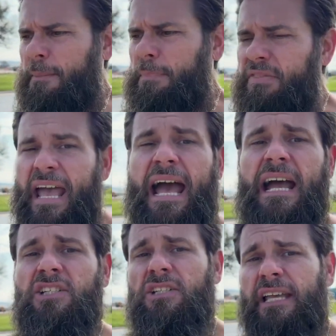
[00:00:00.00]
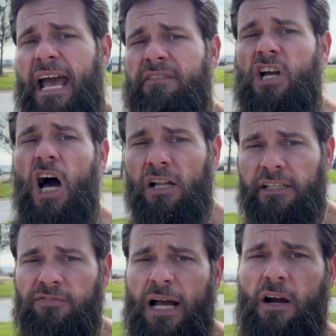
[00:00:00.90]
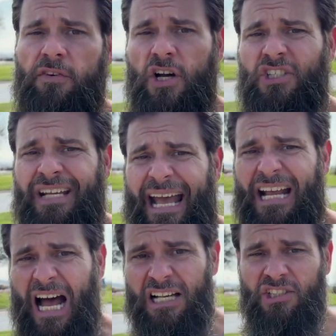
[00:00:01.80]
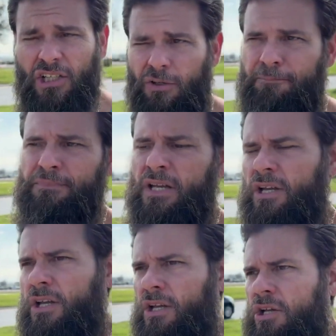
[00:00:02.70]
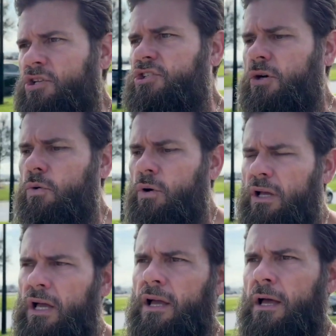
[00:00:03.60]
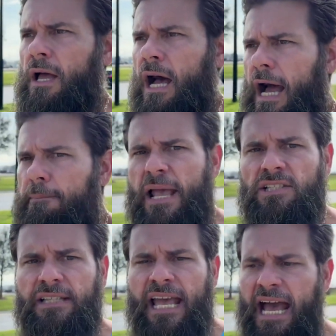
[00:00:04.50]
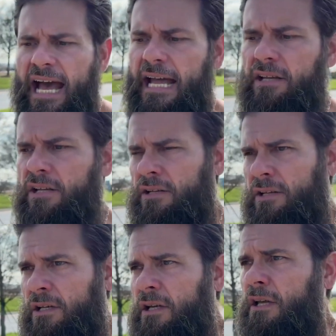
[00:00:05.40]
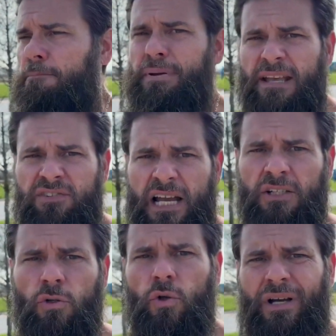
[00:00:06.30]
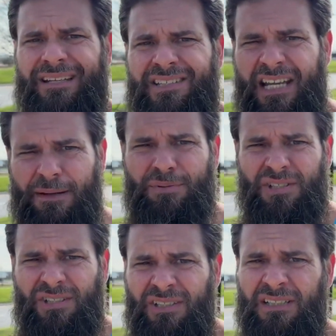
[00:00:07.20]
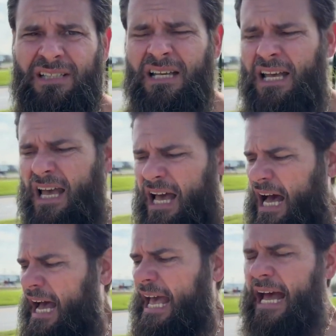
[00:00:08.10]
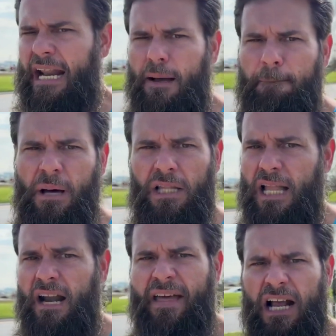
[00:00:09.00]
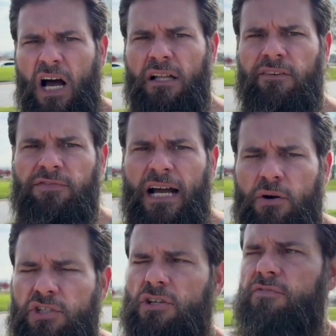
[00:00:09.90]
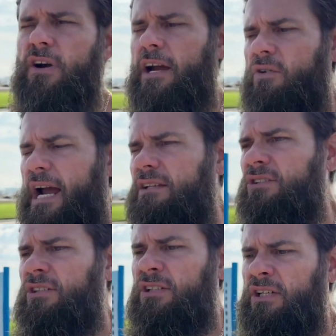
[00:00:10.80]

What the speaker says: But they actually have a cauliflower version at Costco. So I basically had beef tenderloin tips. I had a lot of that cauliflower stir-fry rice.